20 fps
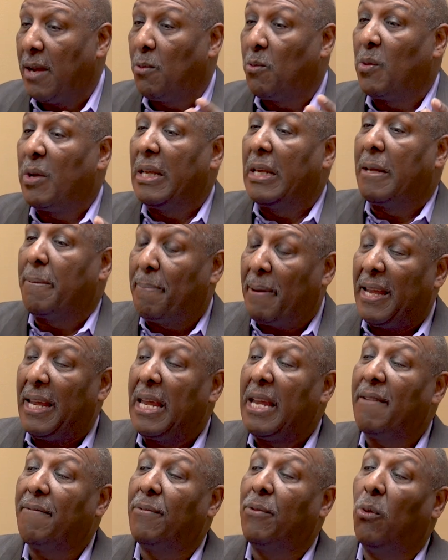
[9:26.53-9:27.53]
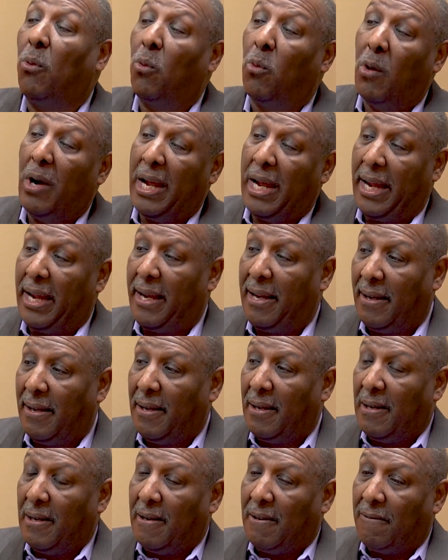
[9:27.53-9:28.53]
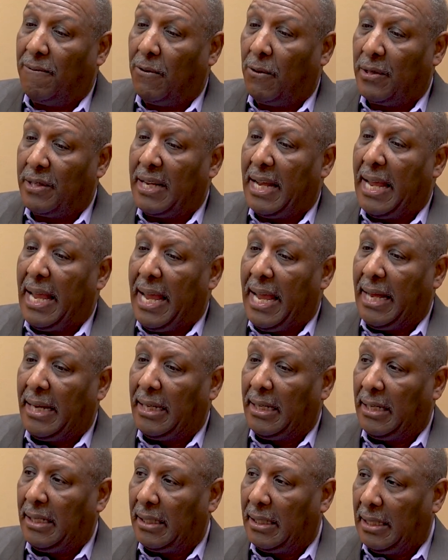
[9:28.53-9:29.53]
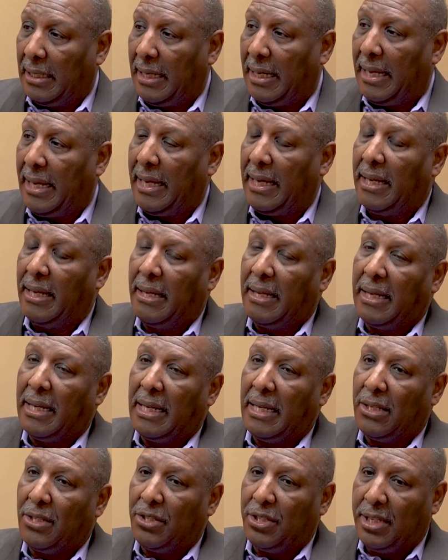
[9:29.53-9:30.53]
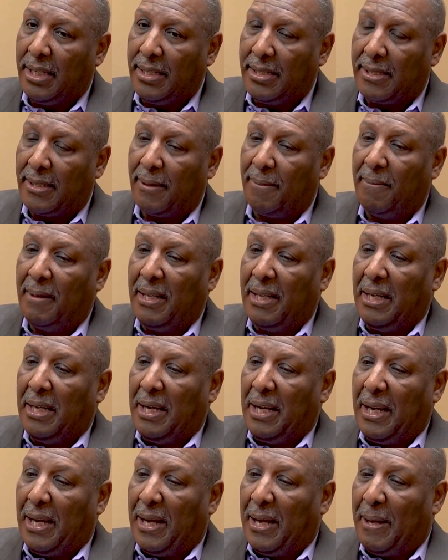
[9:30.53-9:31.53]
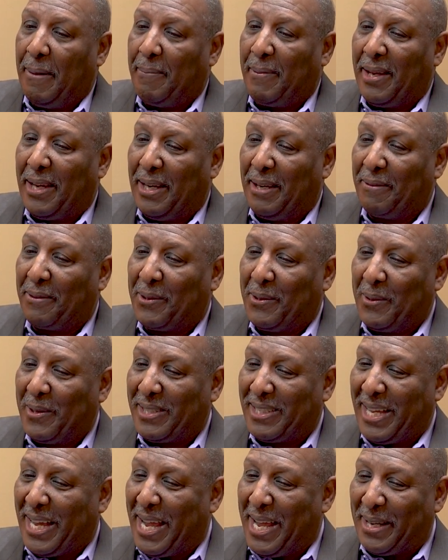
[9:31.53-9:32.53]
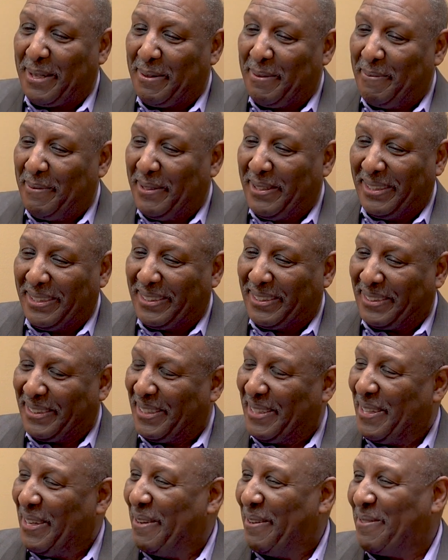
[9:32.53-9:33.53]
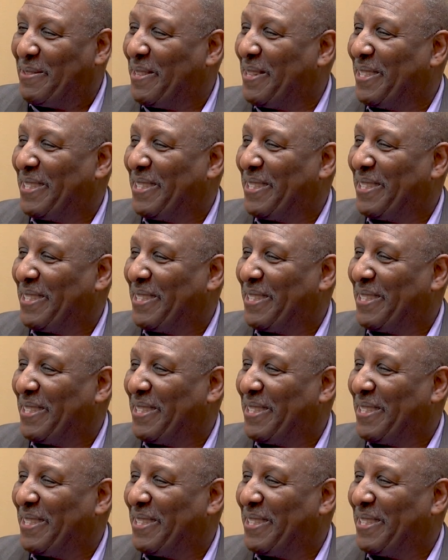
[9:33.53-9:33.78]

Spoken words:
really paved the way for Dad and Clay and Chisholm. And of course, Adam was, Adam